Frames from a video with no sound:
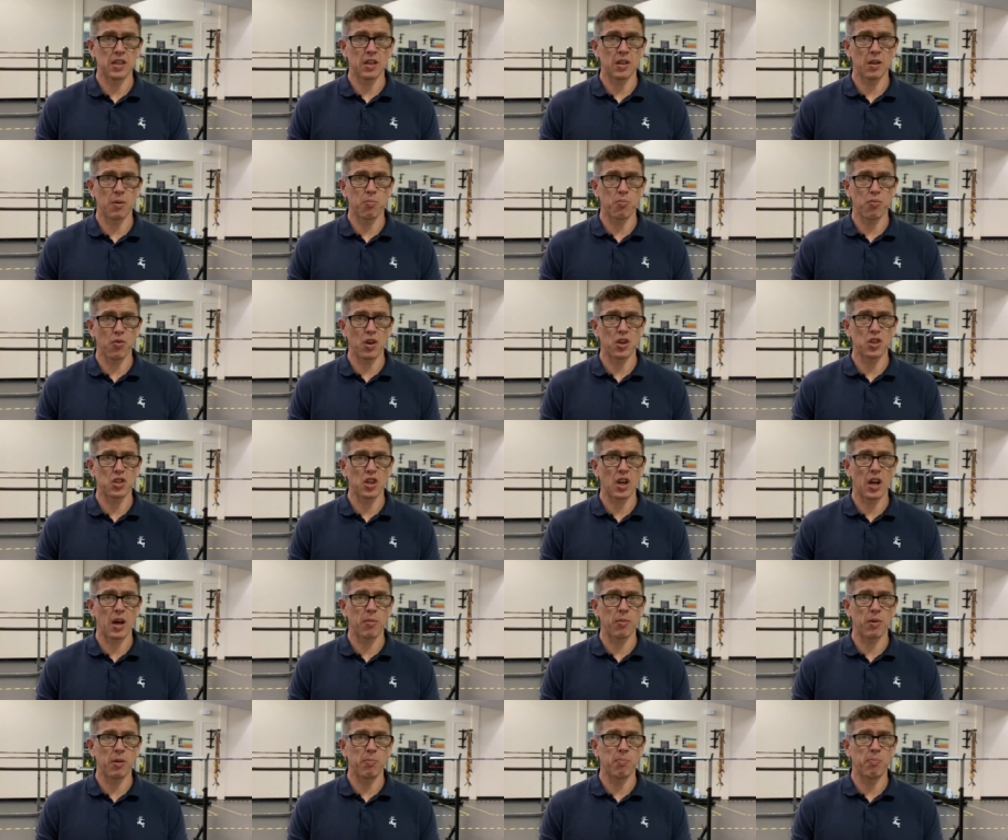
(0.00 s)
And the British
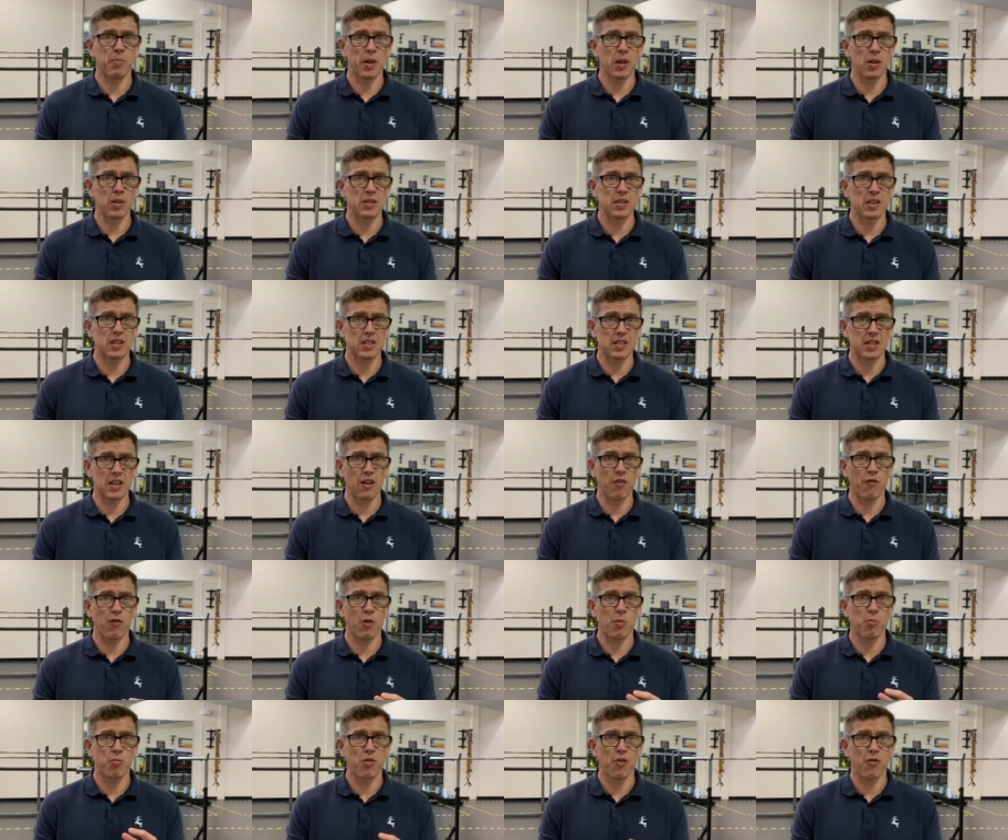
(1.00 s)
Army built itself
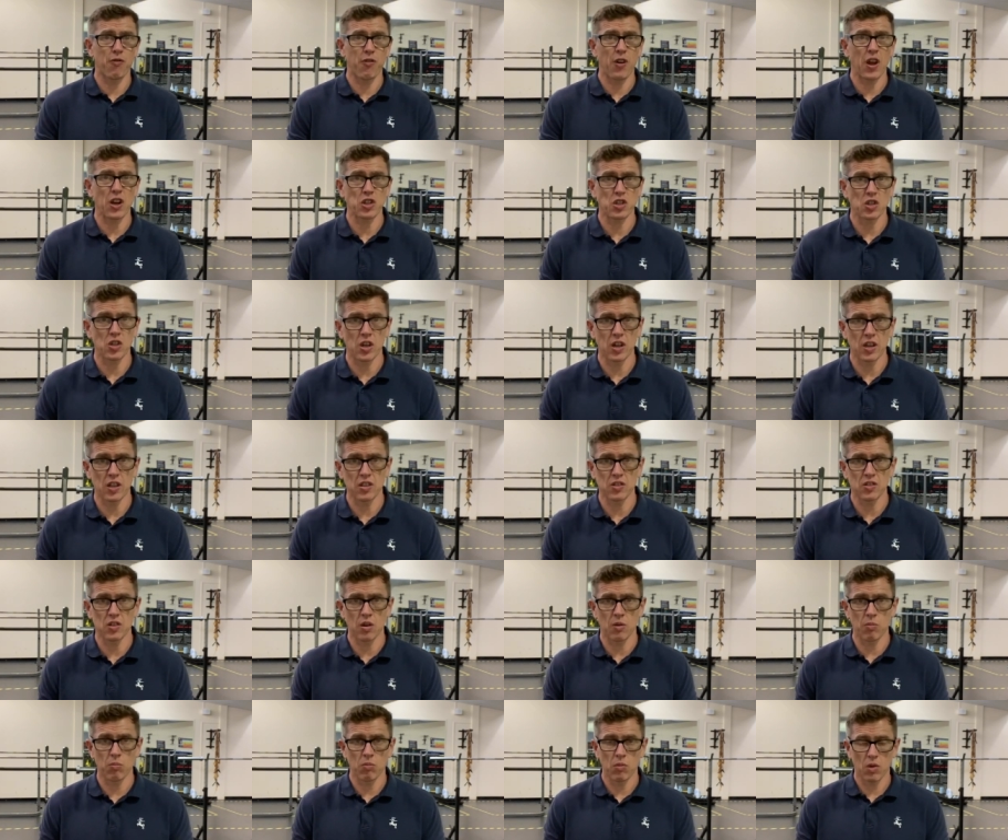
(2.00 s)
on
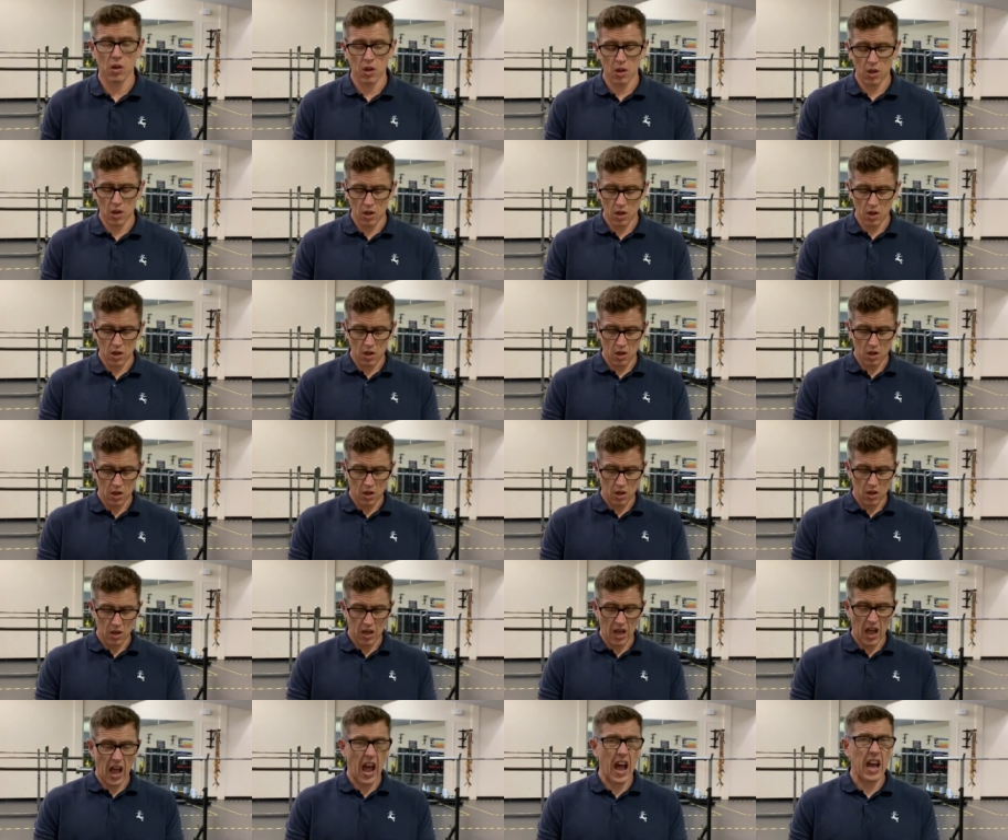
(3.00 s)
professionalism,
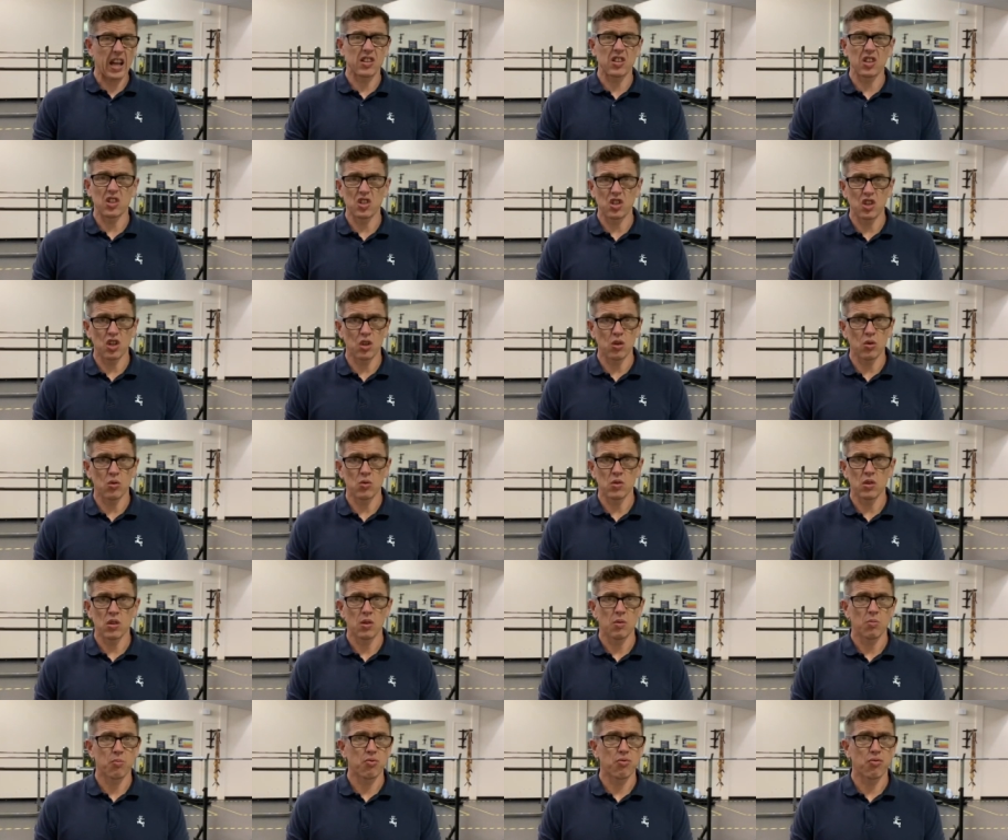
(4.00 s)
attitude,
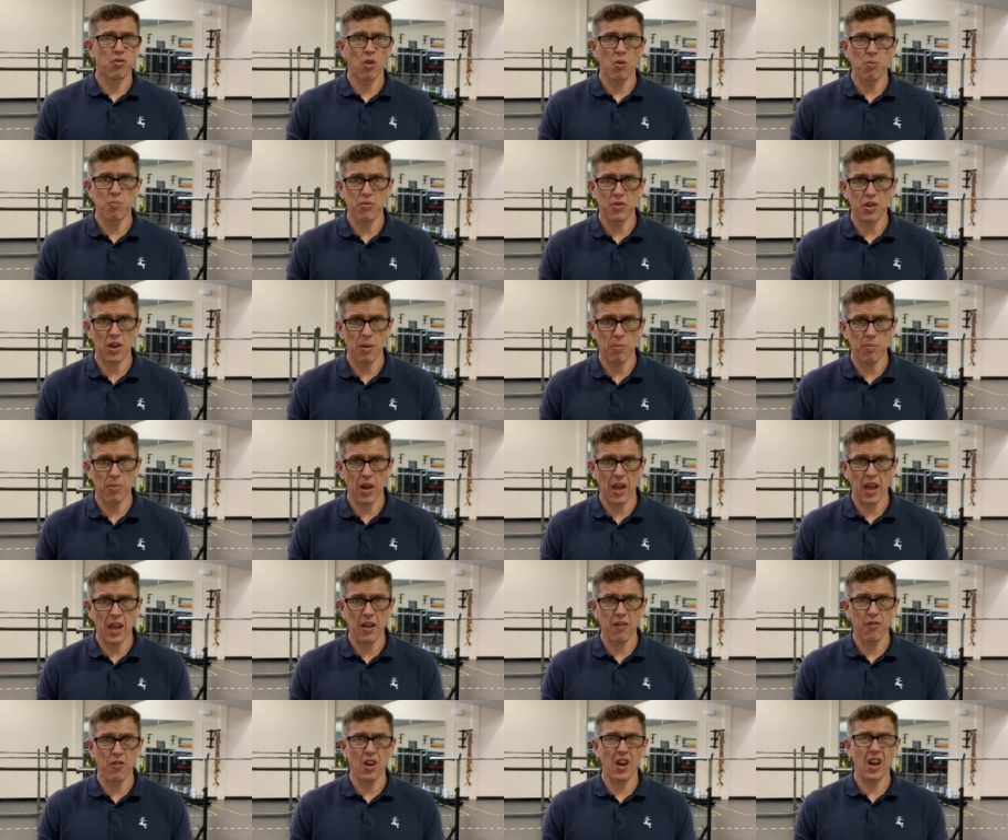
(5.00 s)
appropriate
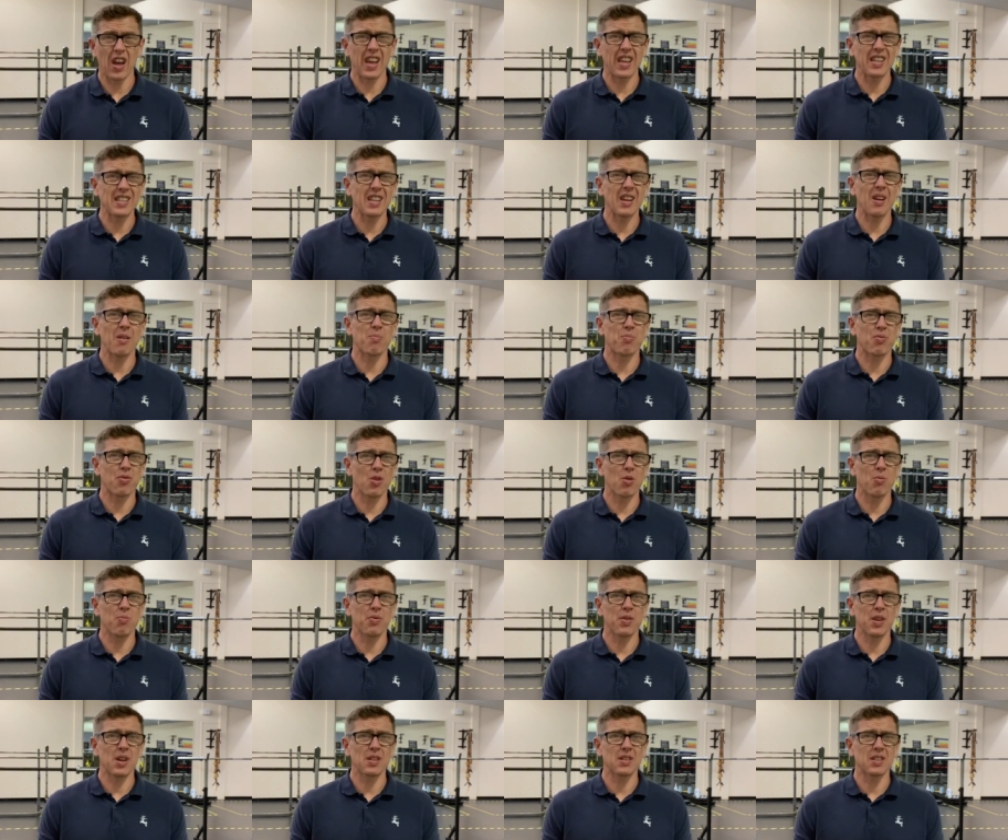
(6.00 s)
behaviour. Is it
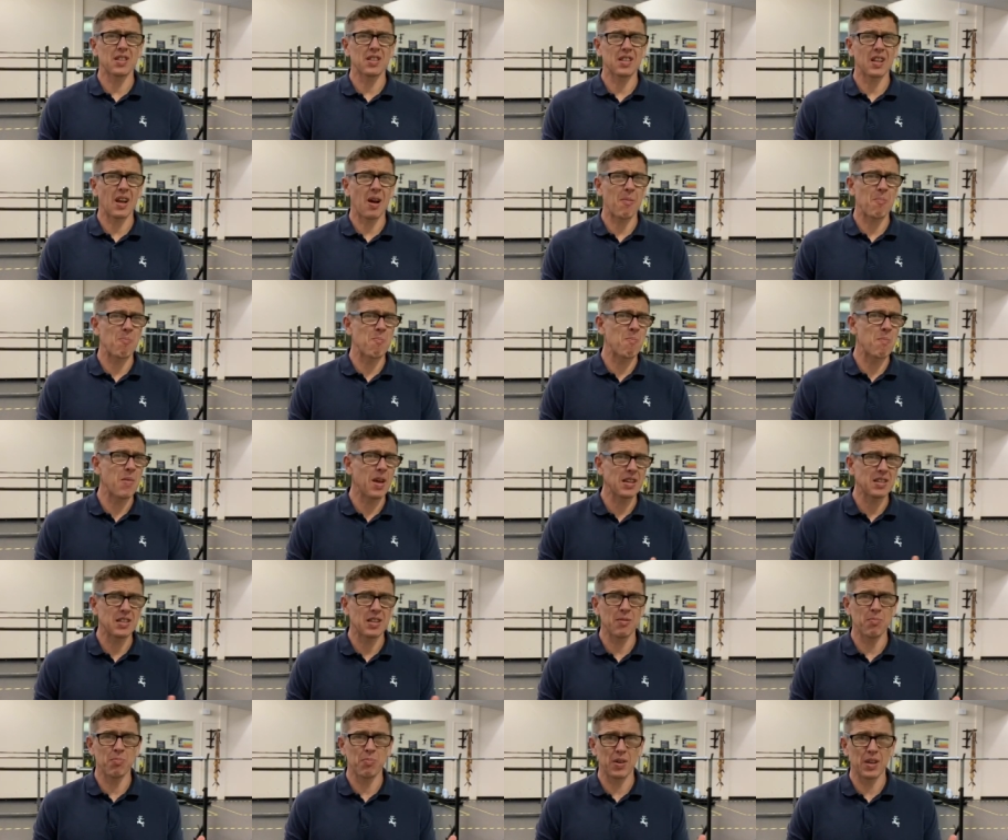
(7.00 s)
appropriate to start
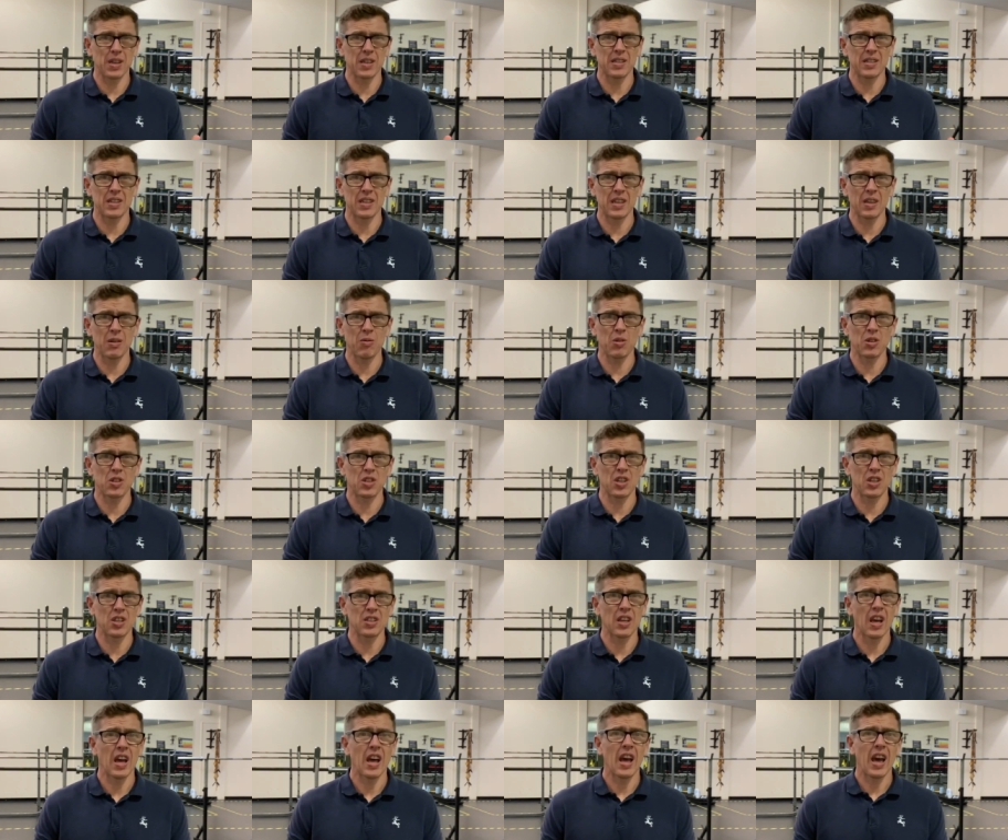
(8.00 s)
missing PT, which
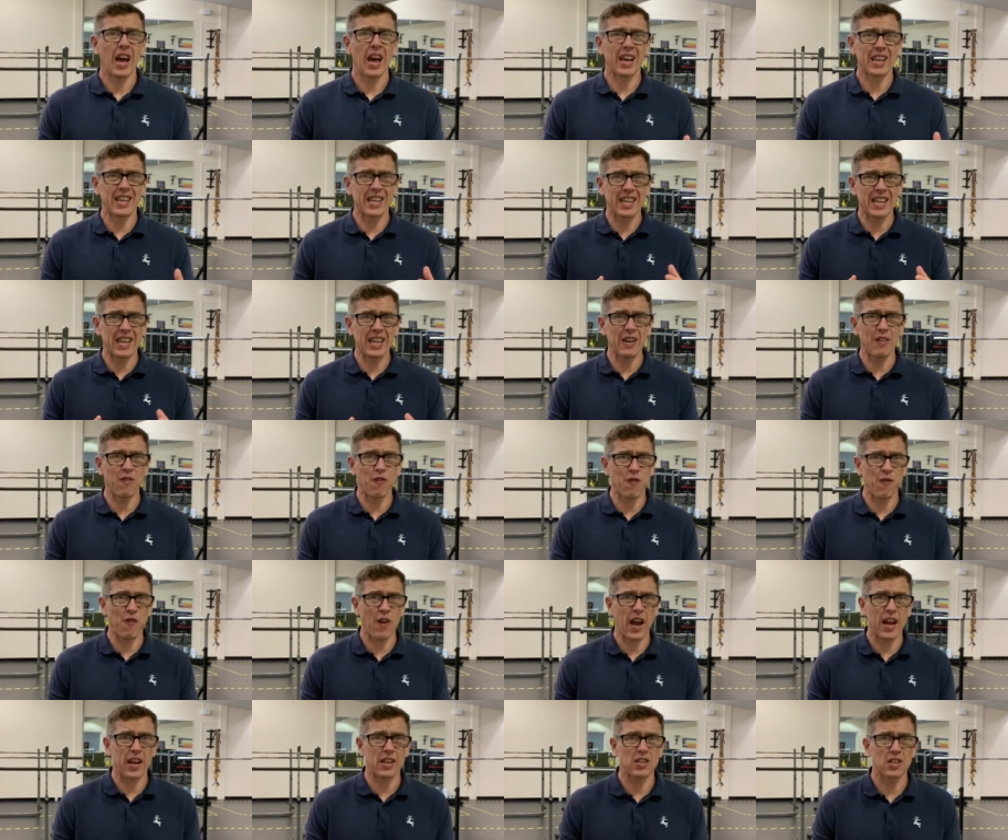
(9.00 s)
is a key
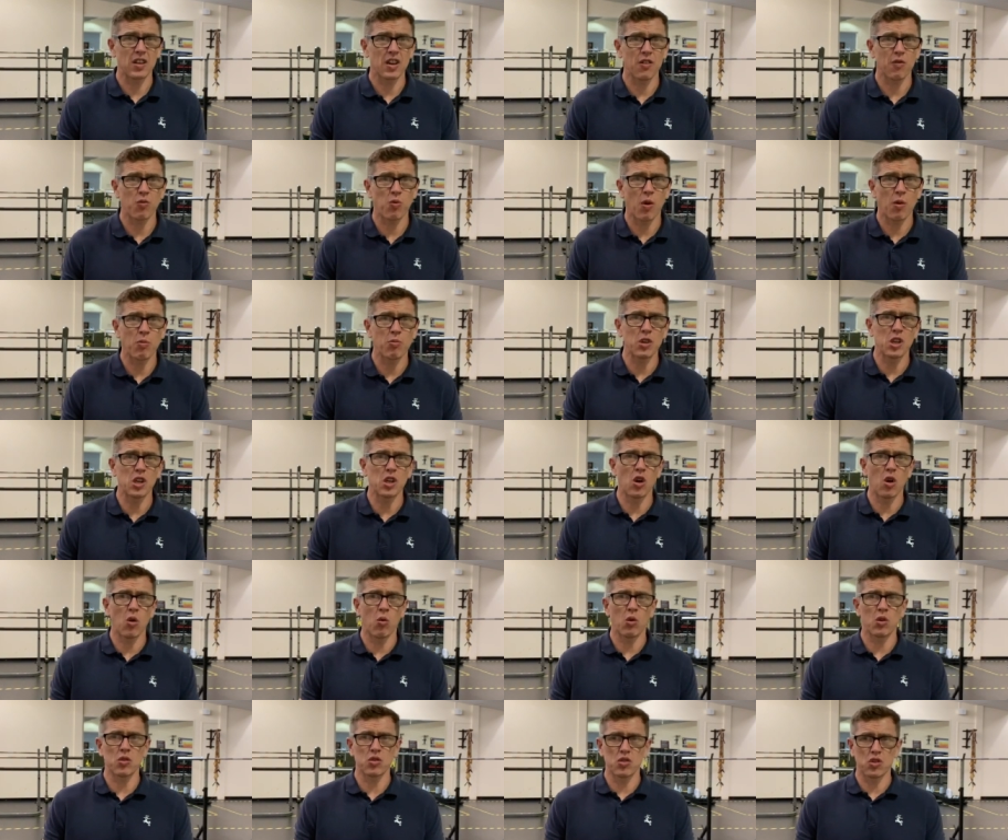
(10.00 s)
factor of when we
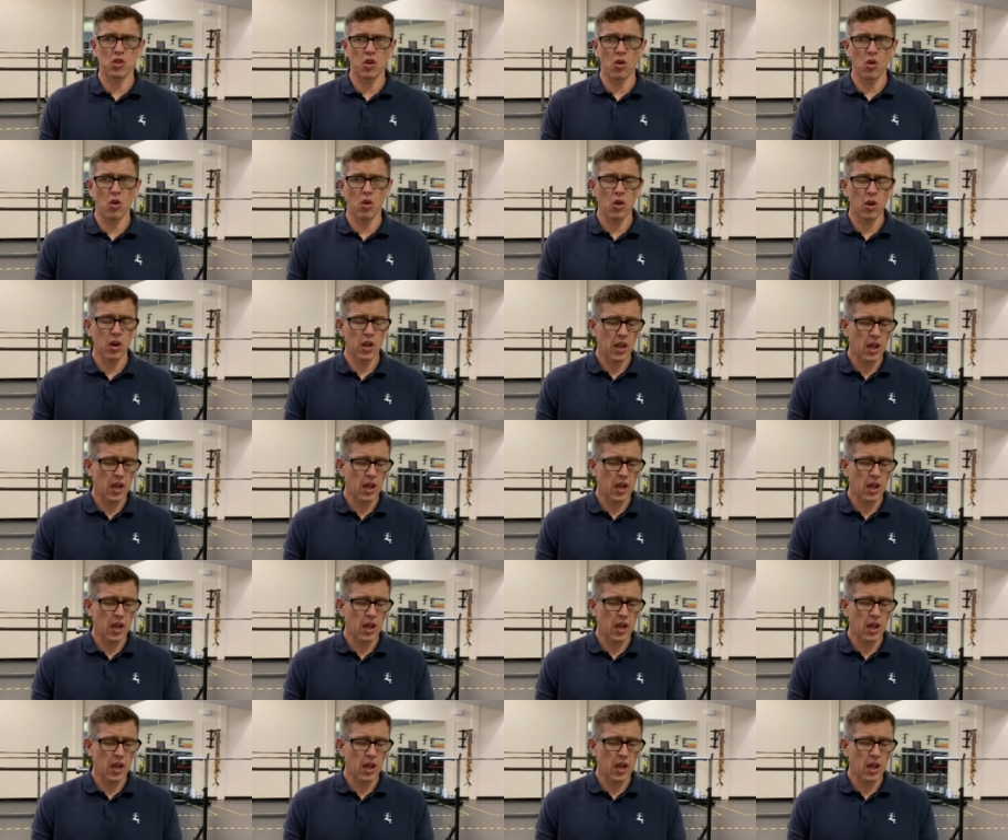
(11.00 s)
go on tour?